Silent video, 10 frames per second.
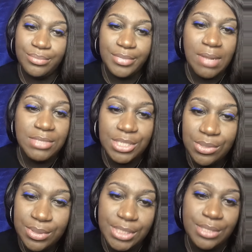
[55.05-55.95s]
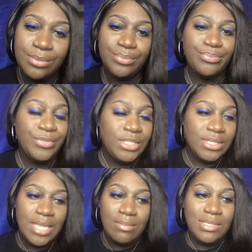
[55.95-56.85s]
that was a no deal.
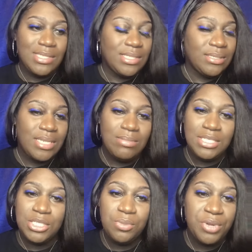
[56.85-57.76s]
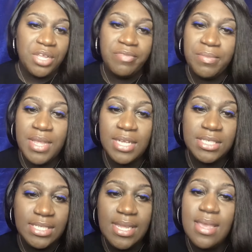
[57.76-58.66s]
That was a deal breaker for me, I
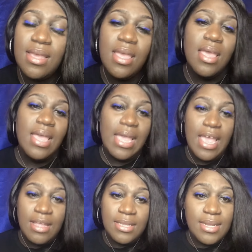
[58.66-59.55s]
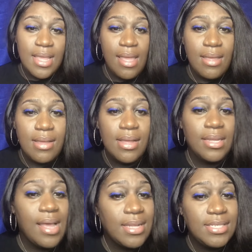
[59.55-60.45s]
should say. After that, I
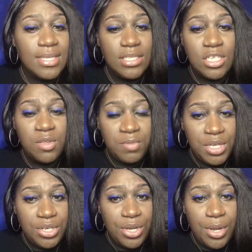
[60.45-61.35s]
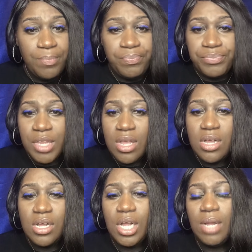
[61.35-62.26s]
contacted the vendor.
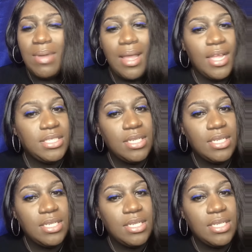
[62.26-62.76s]
I